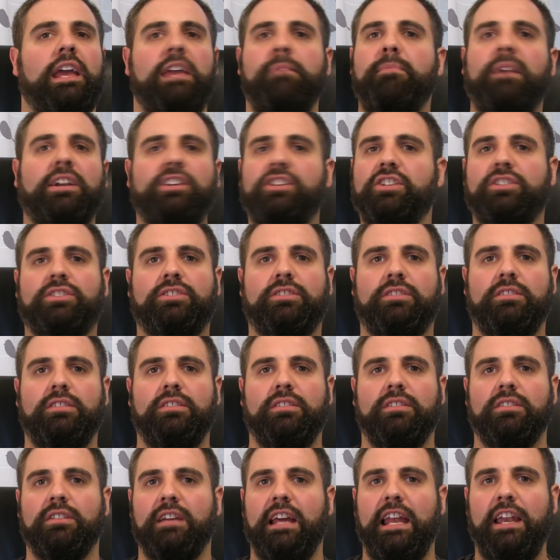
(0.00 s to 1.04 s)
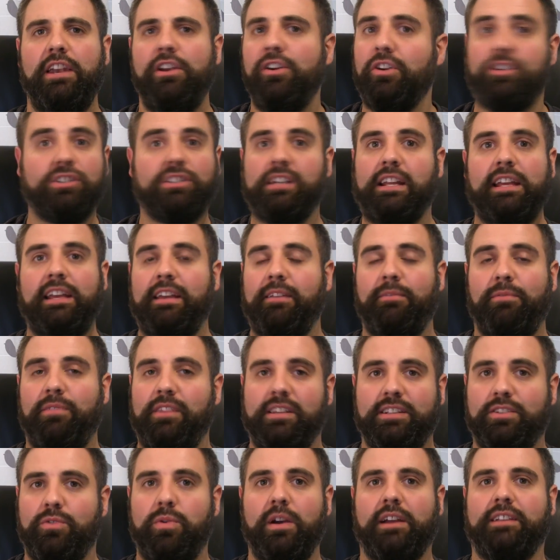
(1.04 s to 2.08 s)
might just, it looks like with
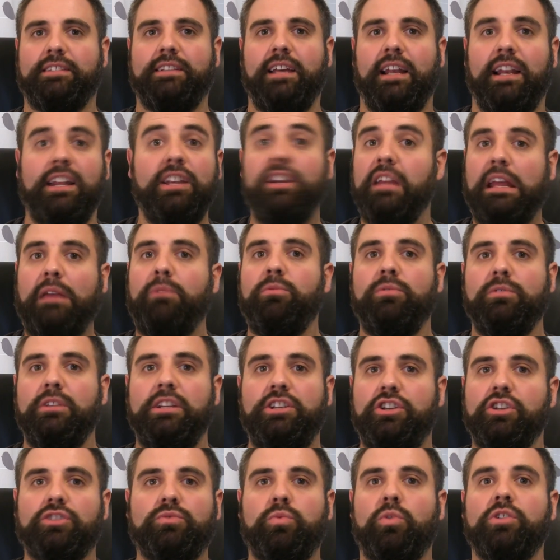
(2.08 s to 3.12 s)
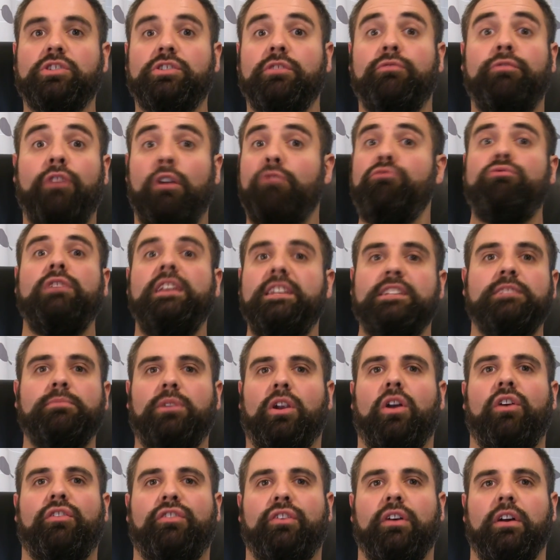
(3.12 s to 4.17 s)
this quick sale, he just wants a
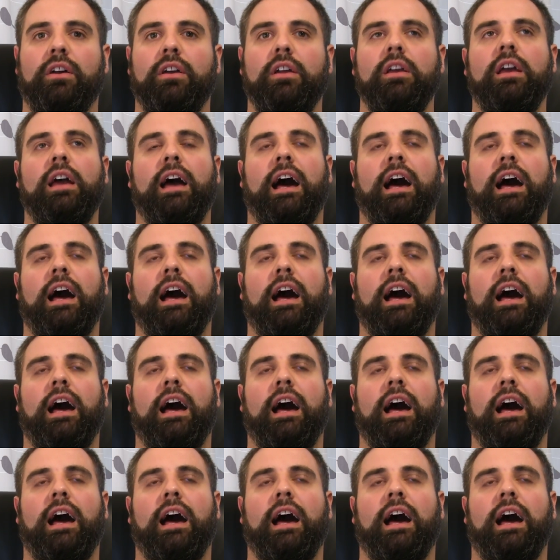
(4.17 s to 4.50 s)
reasonable offer.